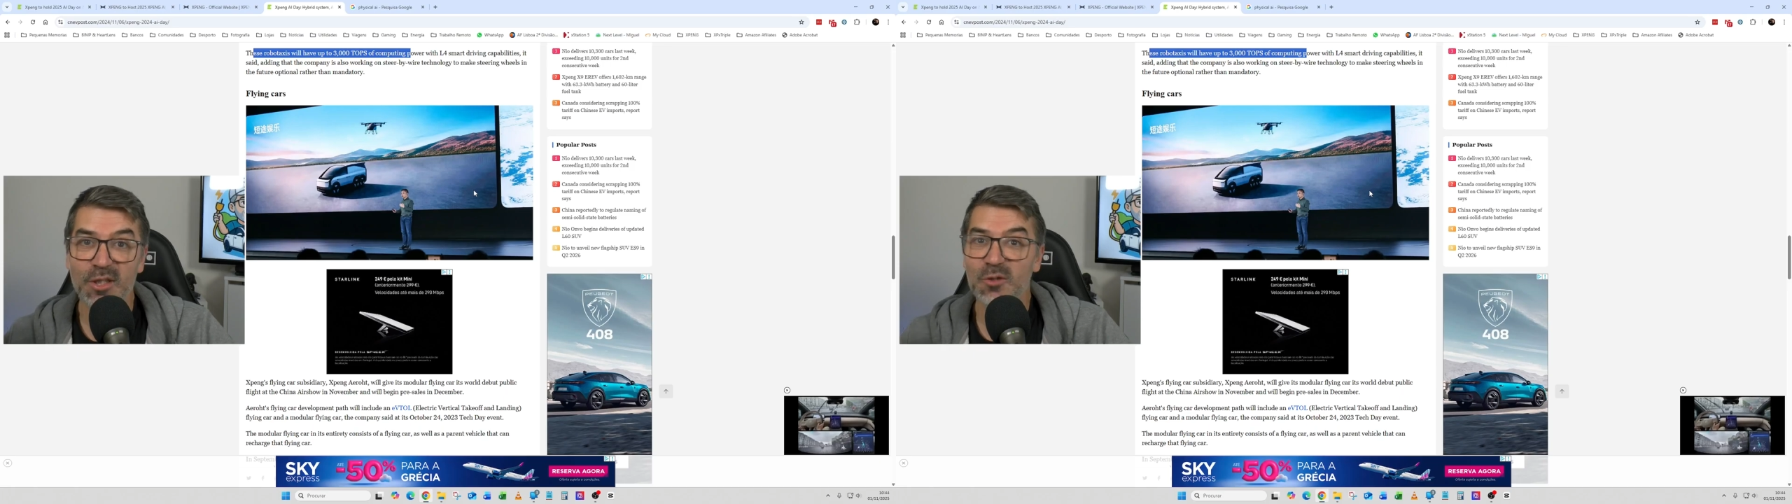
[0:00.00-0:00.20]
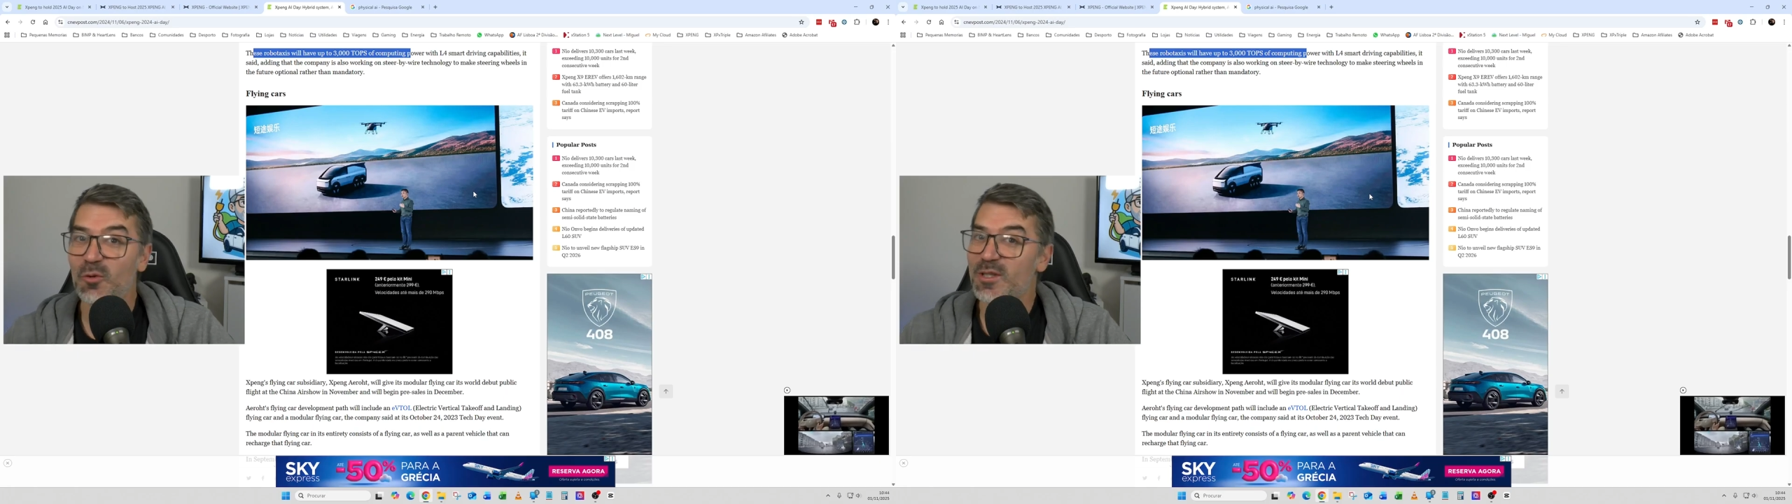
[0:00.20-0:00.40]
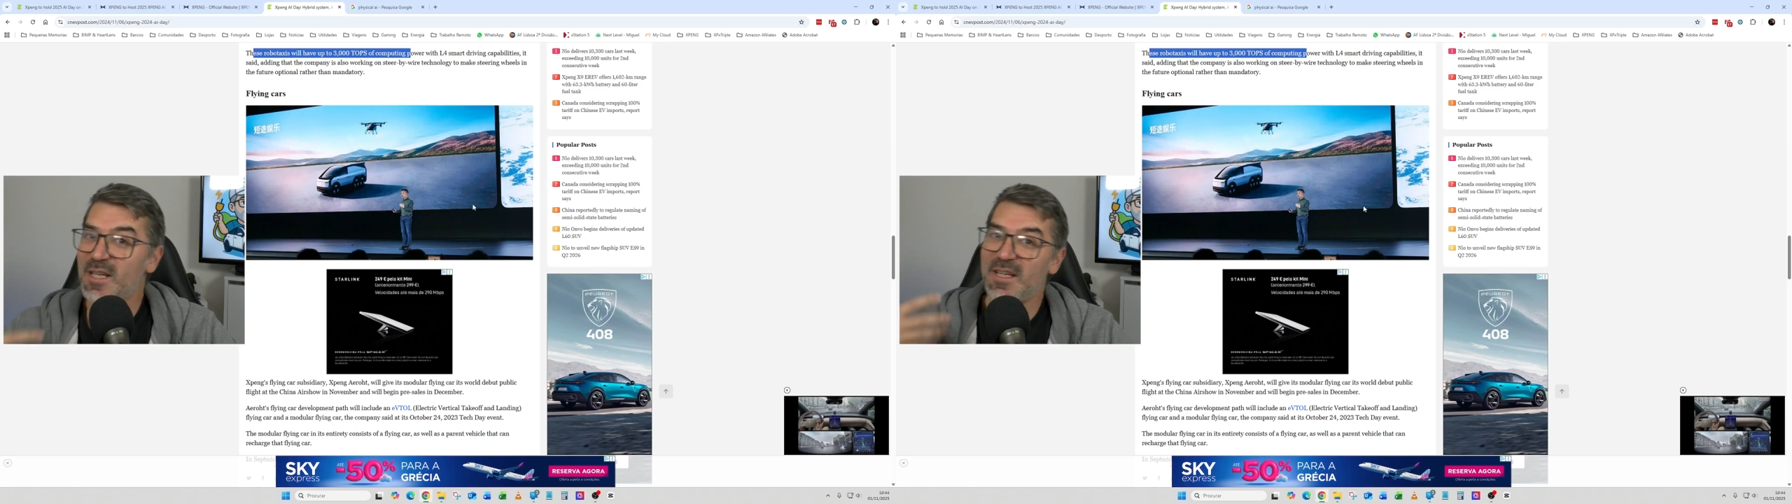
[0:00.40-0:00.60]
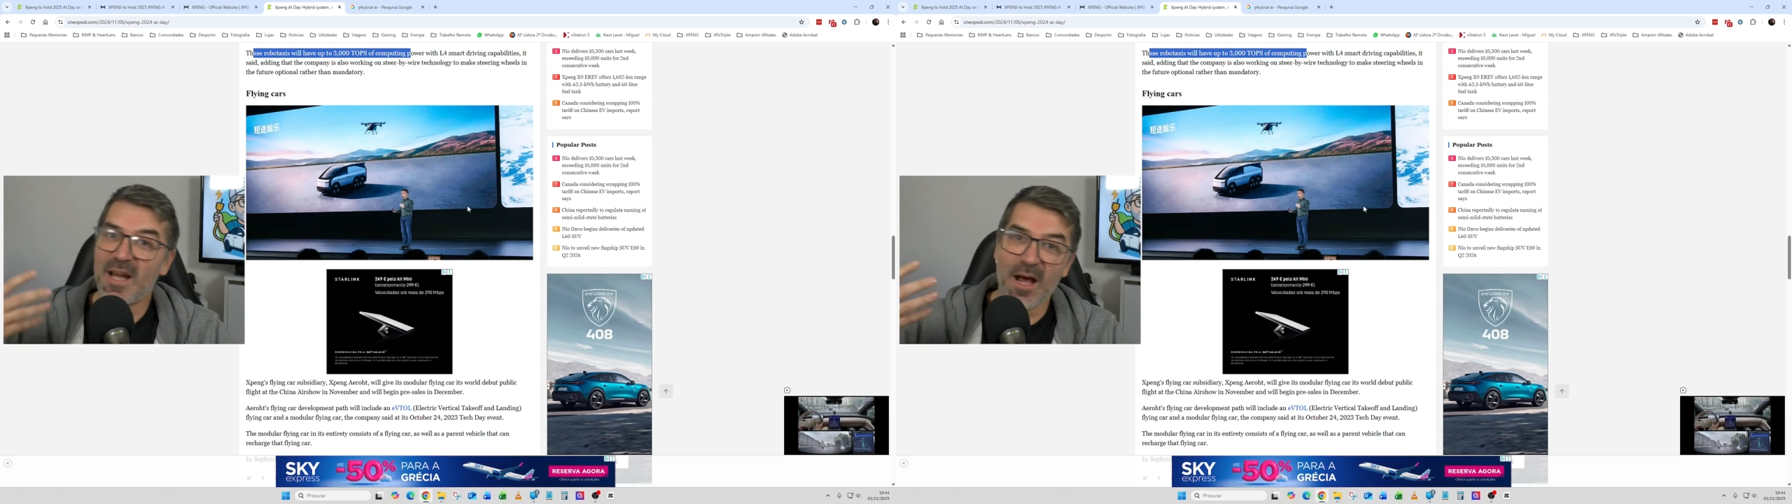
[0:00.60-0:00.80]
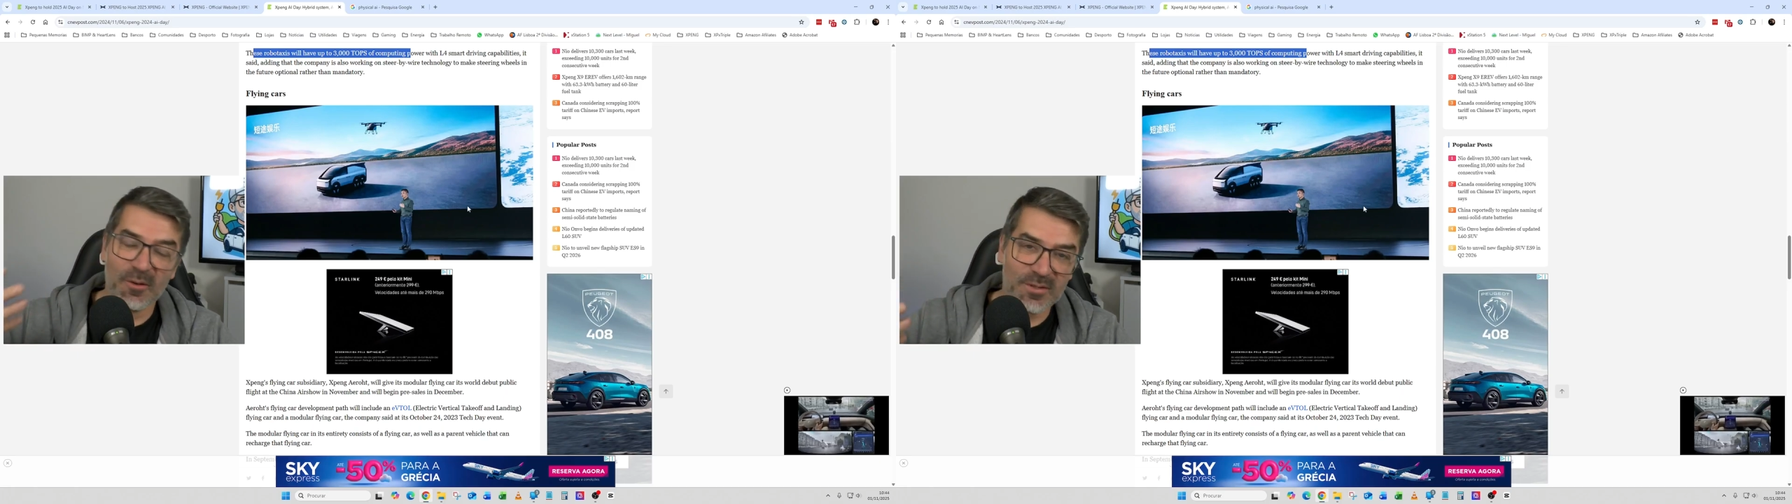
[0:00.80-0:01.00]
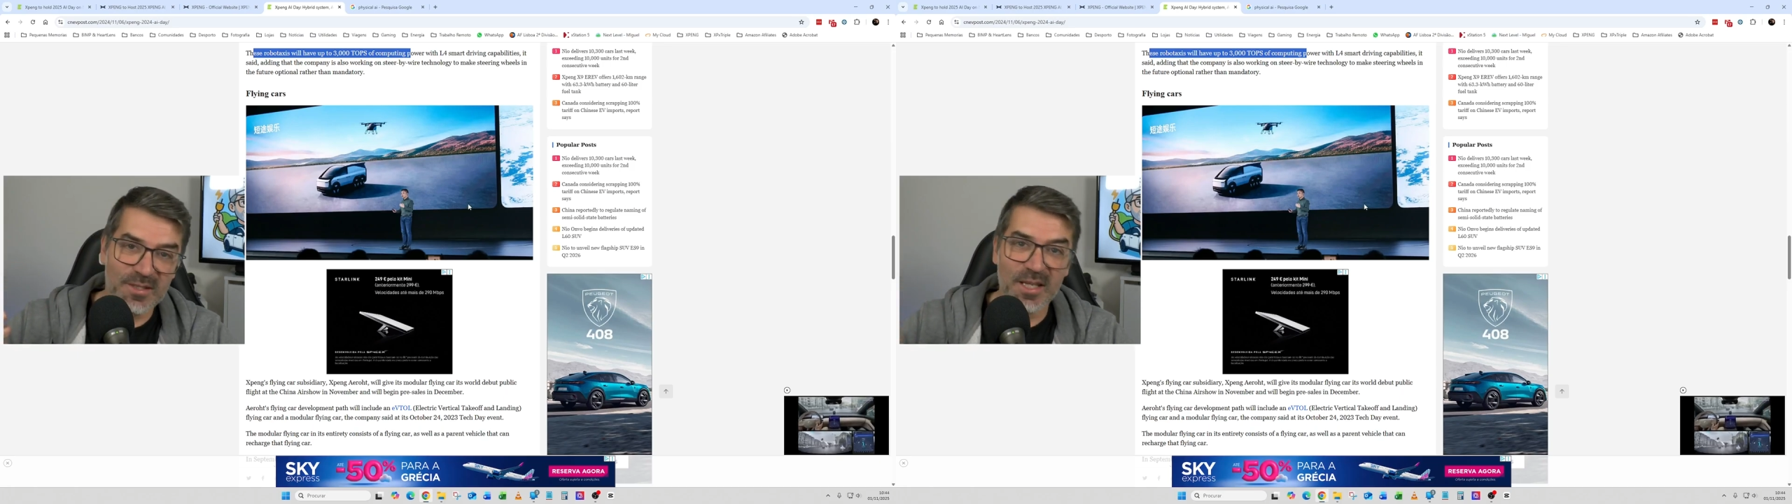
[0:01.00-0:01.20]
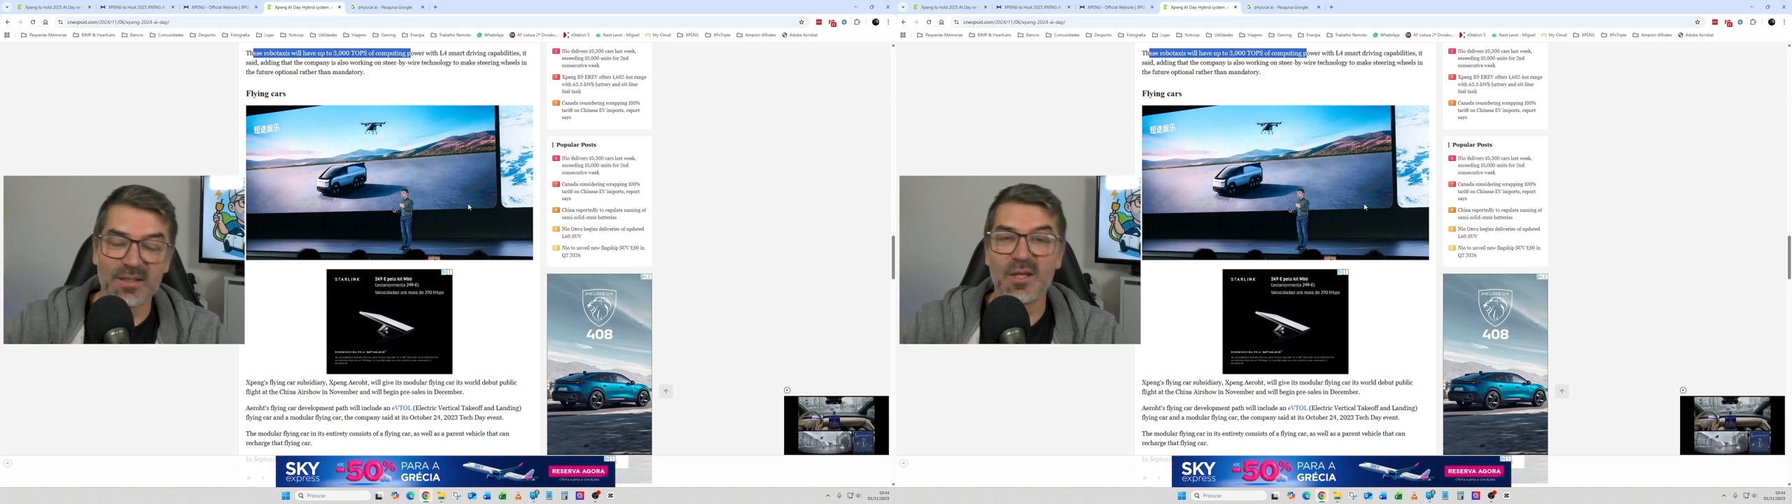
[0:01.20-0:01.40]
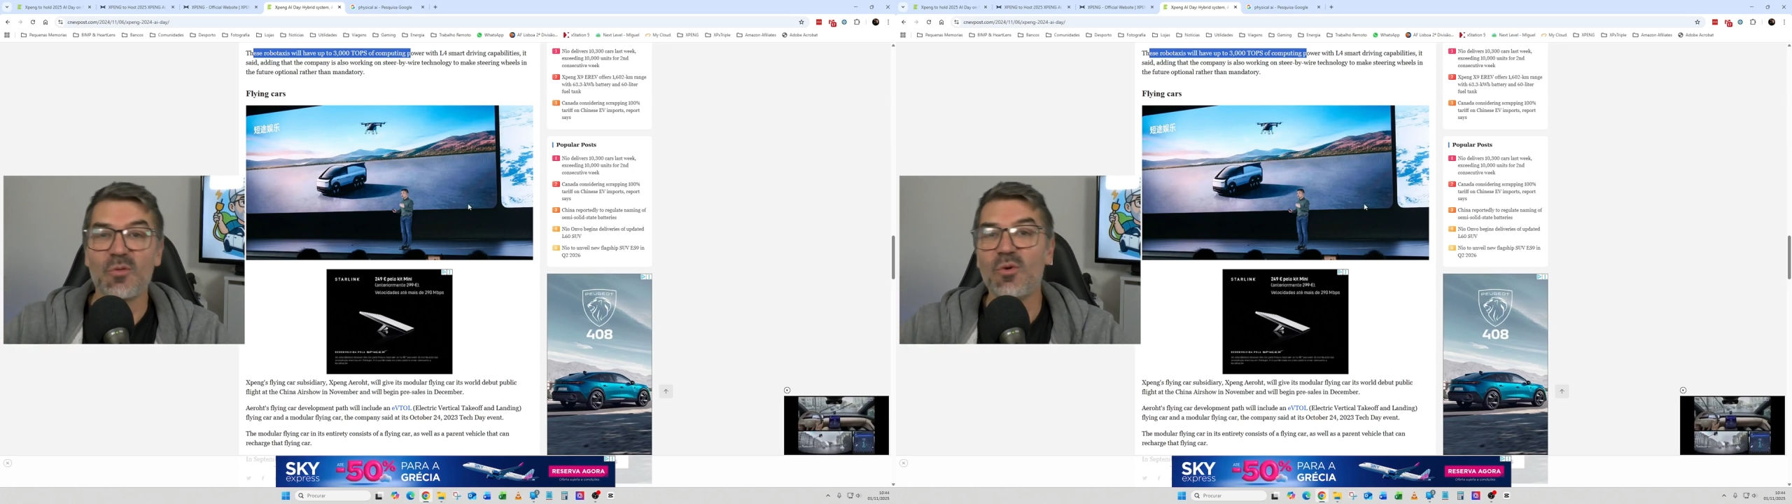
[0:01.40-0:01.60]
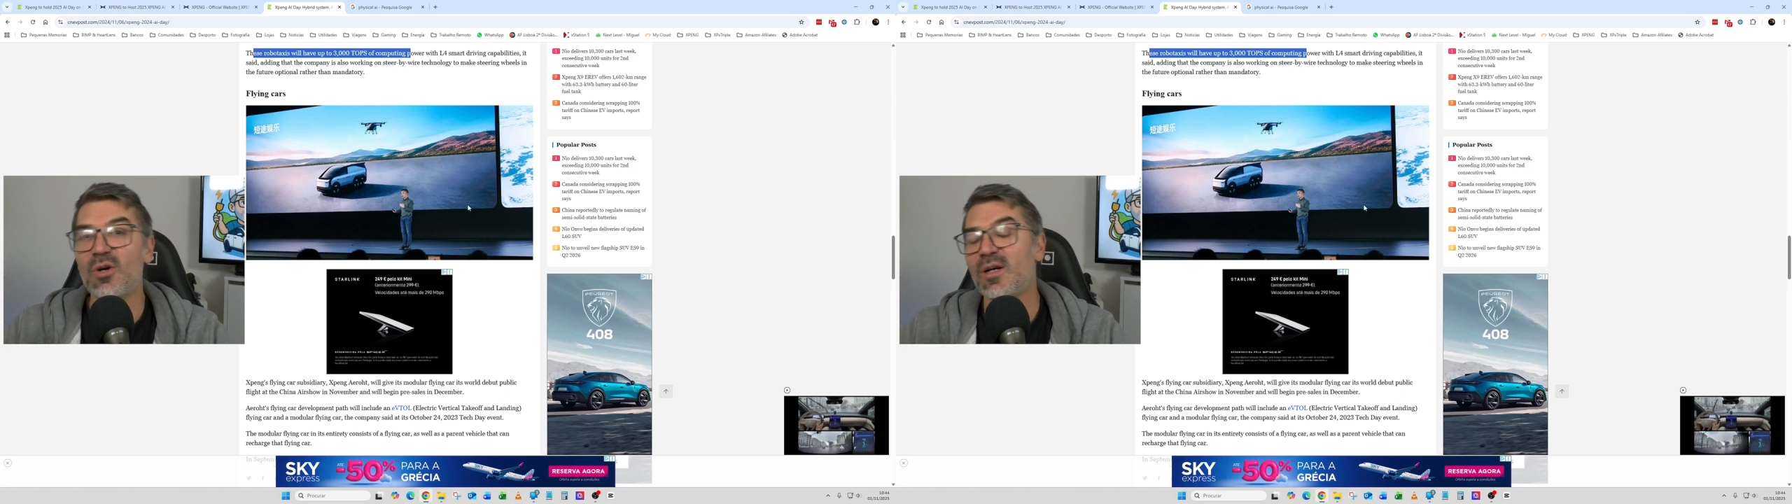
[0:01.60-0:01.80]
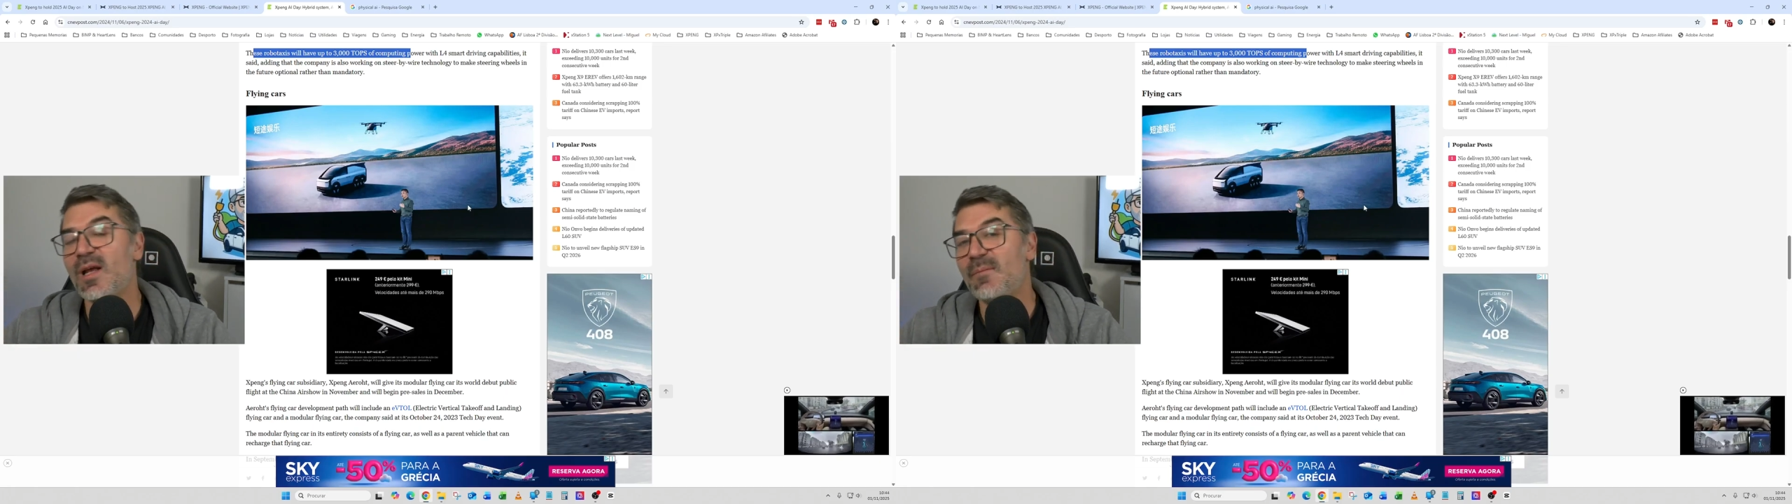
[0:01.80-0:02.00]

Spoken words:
it was announced that they were